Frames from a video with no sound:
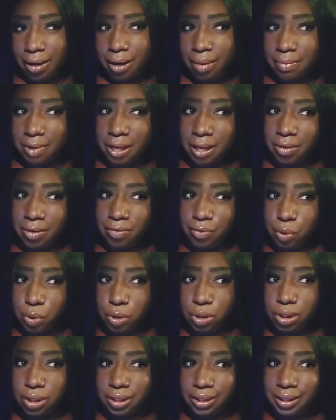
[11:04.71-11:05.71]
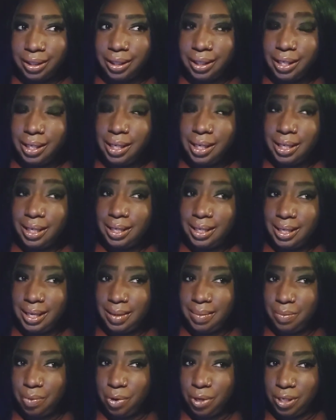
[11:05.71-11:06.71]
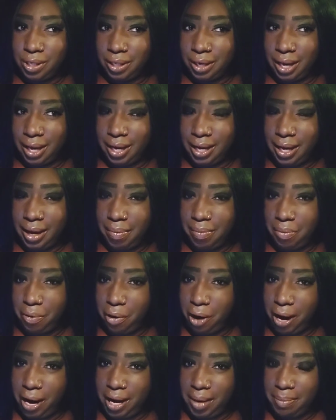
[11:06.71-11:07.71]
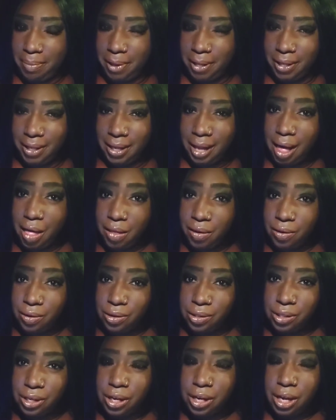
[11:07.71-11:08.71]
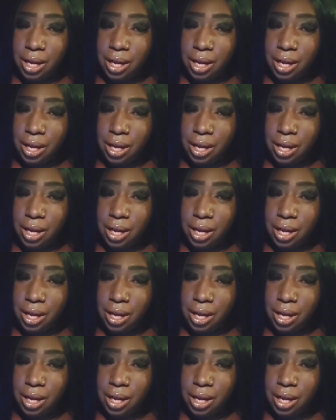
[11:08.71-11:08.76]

I mean, unfortunately, Tim wasn't getting a break, but the others,